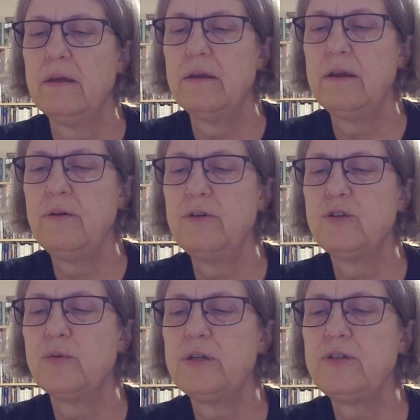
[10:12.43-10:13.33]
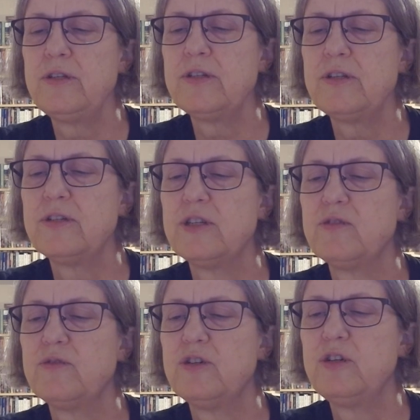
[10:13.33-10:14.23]
Here, in 26 essays,
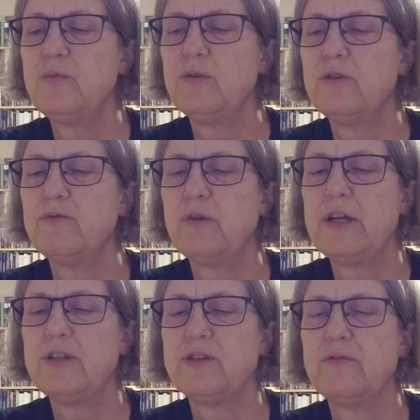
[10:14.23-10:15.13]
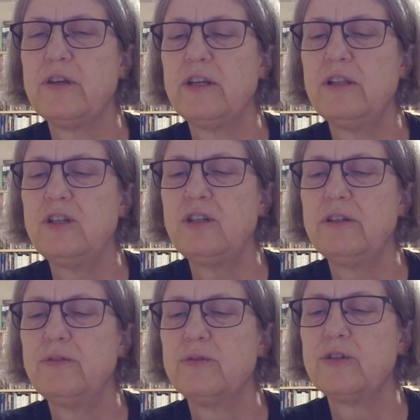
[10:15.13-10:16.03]
Virginia Woolf writes of English
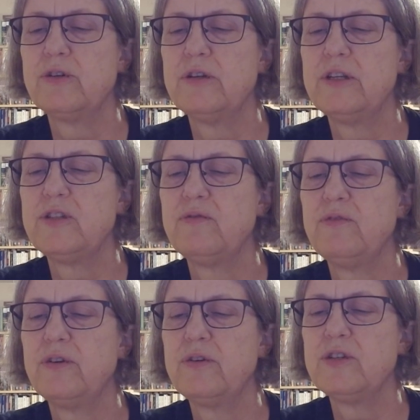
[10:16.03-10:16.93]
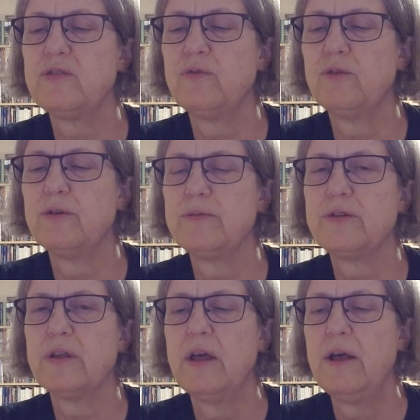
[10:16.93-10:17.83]
literature in its various
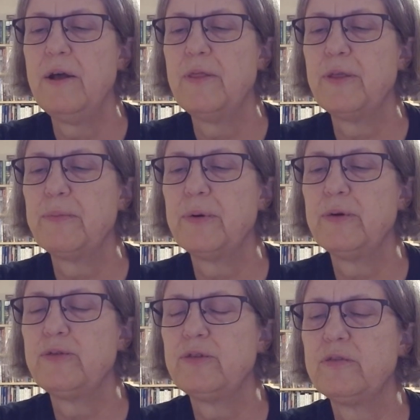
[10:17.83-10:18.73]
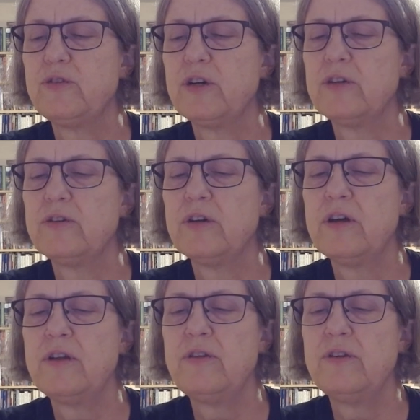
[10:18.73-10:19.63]
forms: the poetry of John
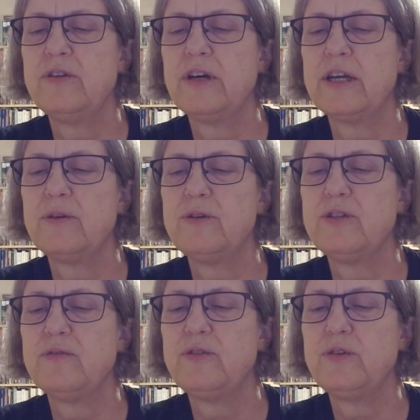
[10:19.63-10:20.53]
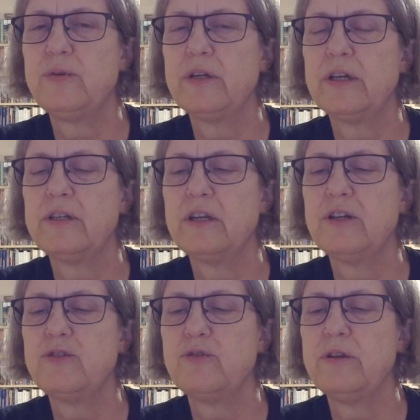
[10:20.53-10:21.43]
Donne, the diaries of two
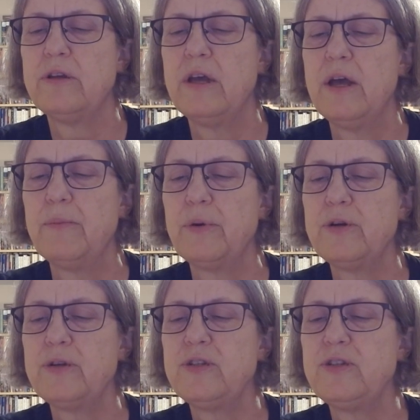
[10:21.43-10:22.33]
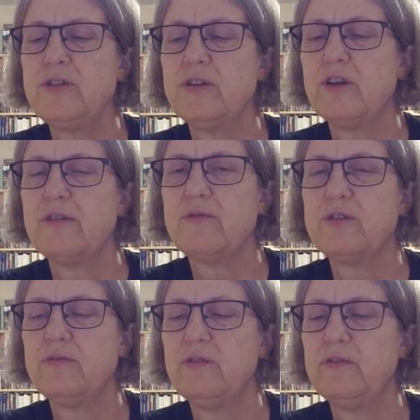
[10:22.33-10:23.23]
country parsons, the
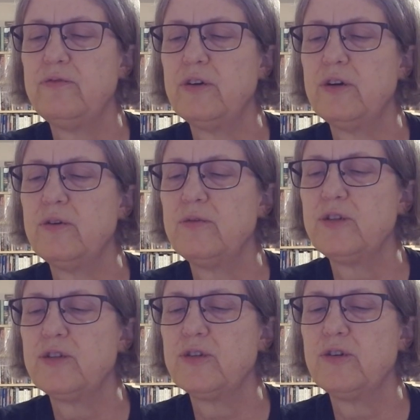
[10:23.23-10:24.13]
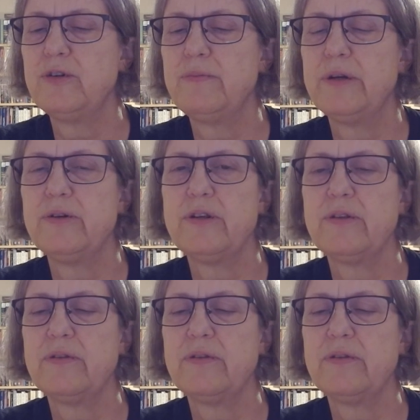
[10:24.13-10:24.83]
novels of Defoe, Sterne, Meredith,